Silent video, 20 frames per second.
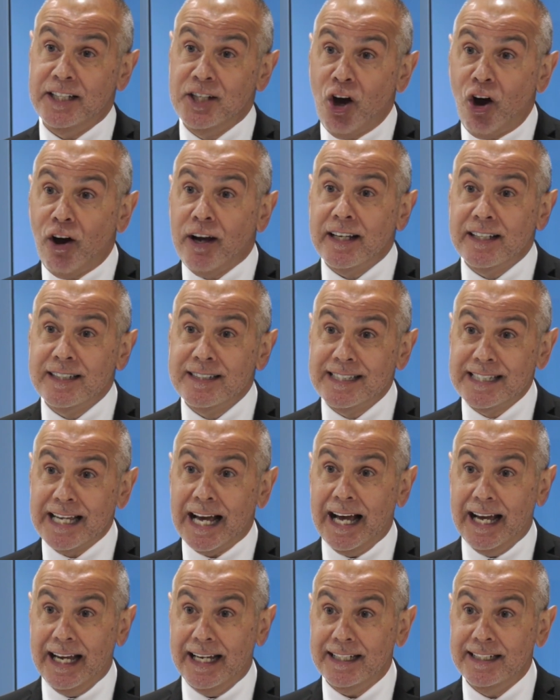night and
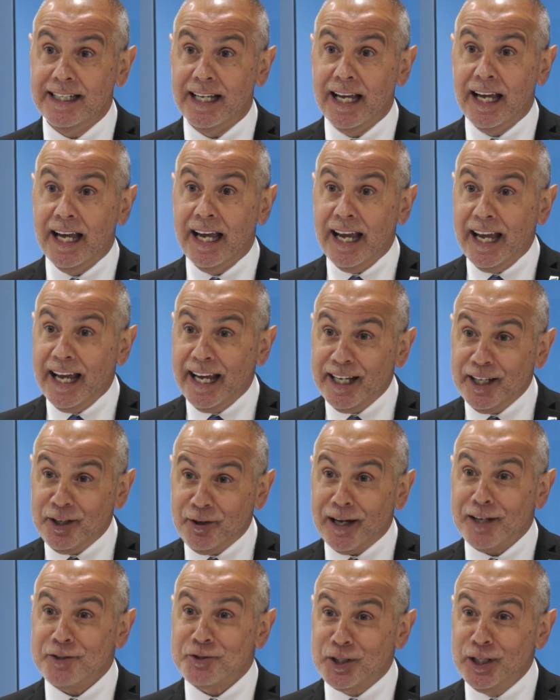day,
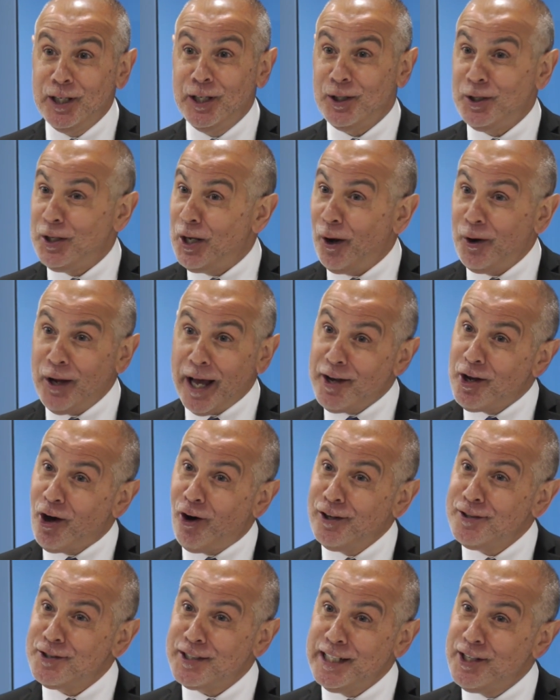you actually,
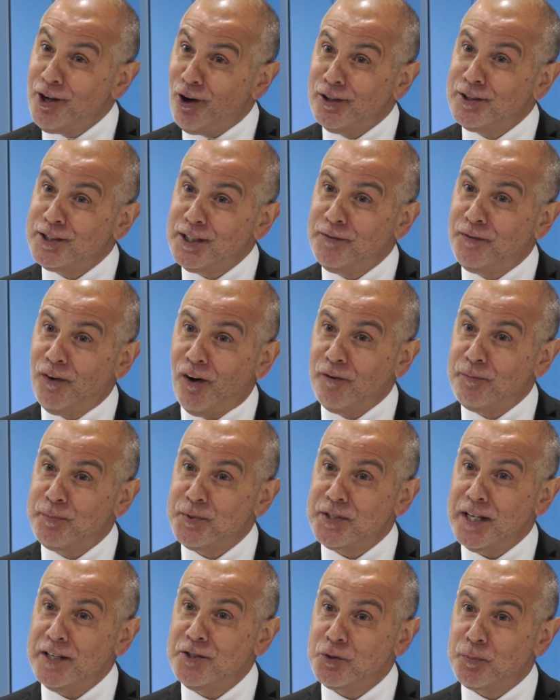
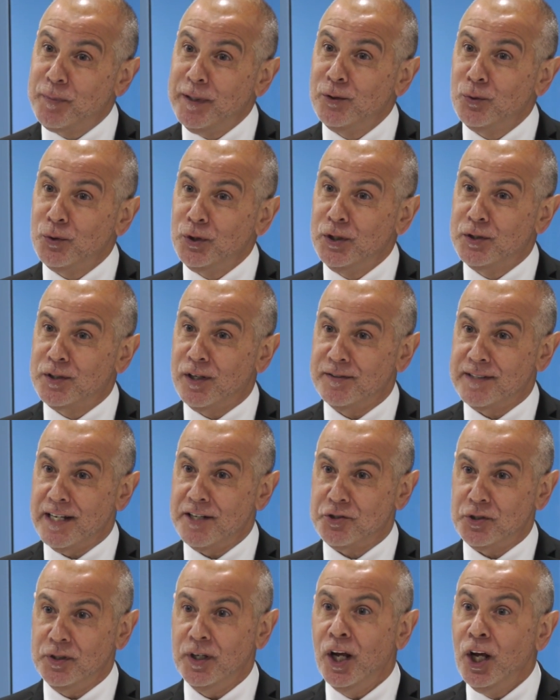90-95% spindle
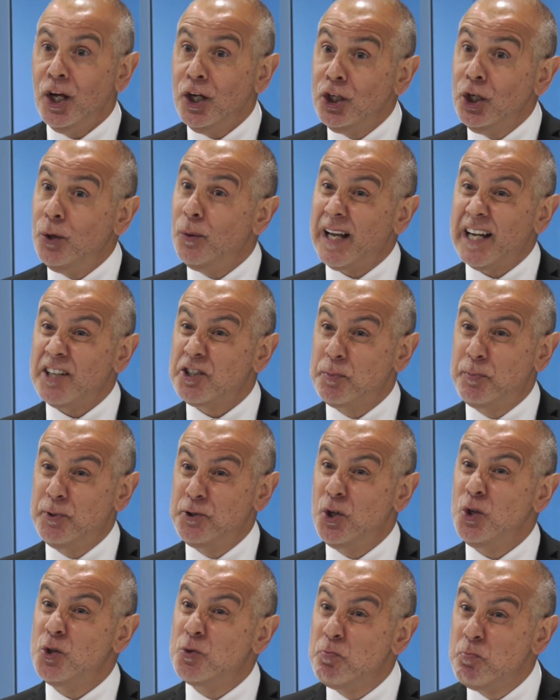utilisation. You will actually
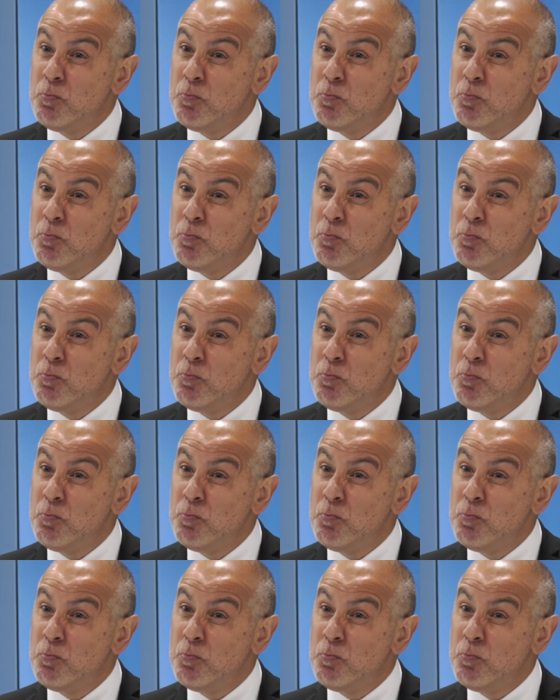produce